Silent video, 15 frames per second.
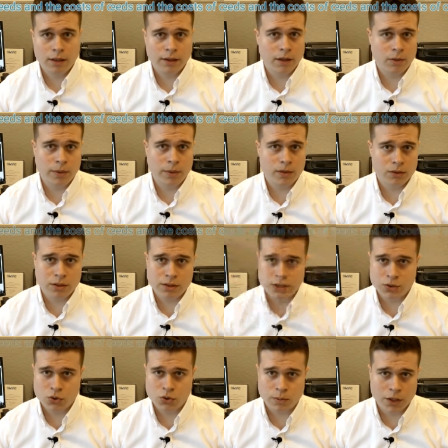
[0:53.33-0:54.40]
And that'll make your
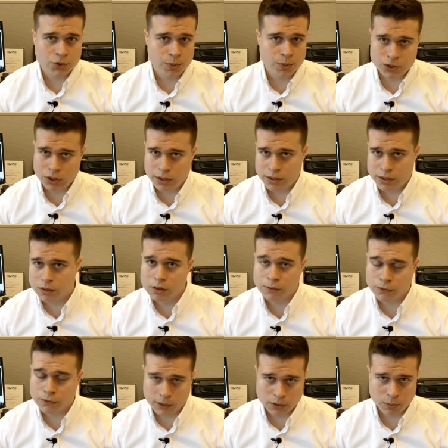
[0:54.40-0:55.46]
decision much easier.
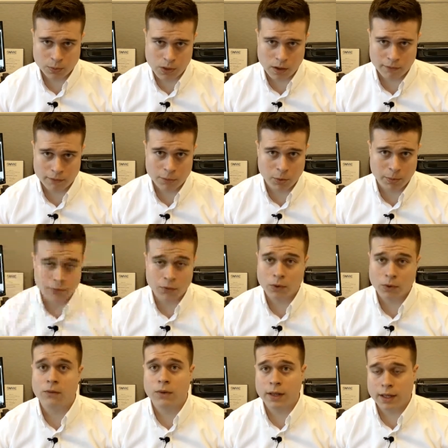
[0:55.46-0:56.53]
You'll feel much more comfortable
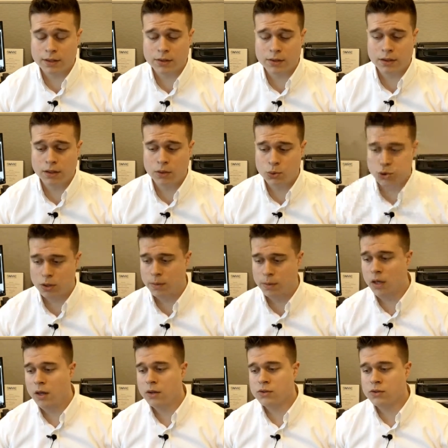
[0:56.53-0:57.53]
before you even get to the dealership.